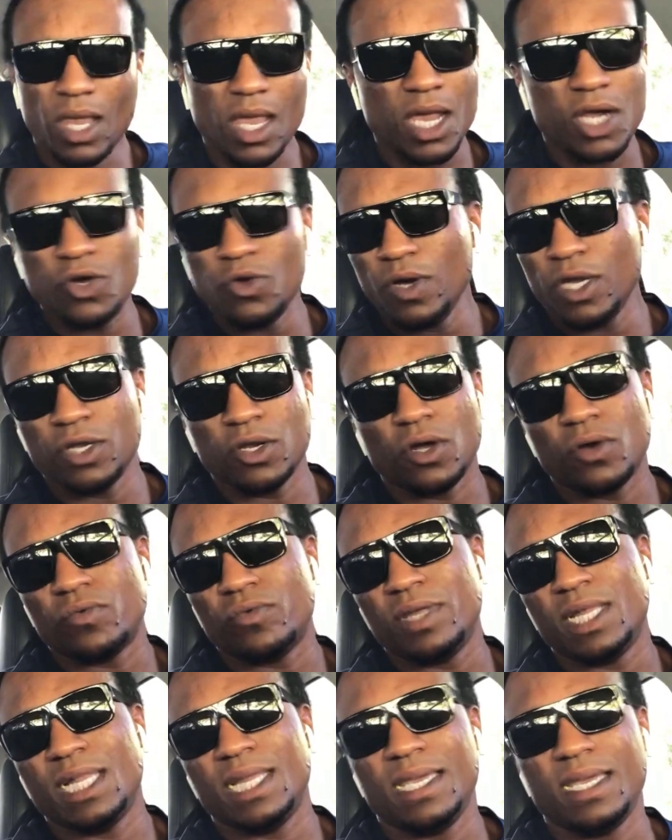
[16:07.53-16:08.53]
and who are not
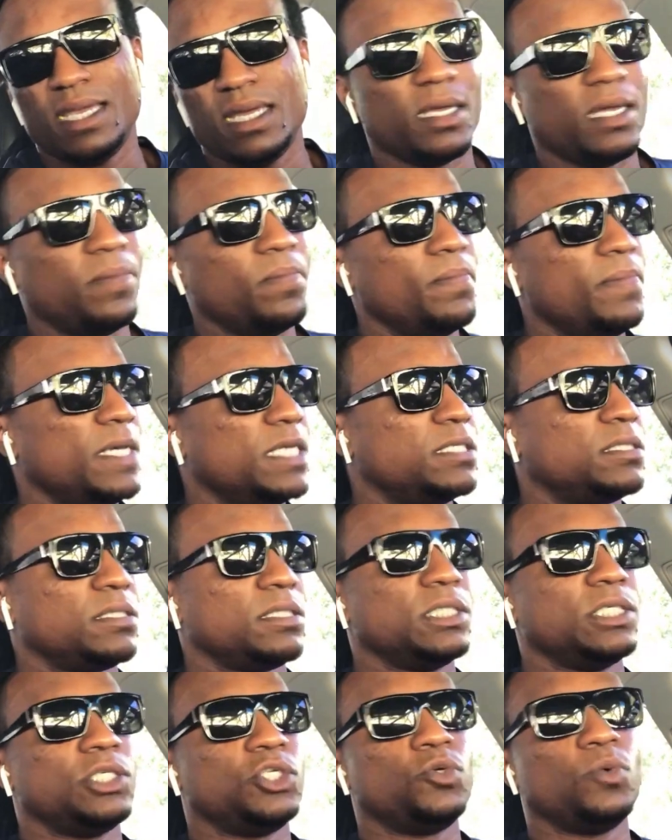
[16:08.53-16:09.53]
really in business,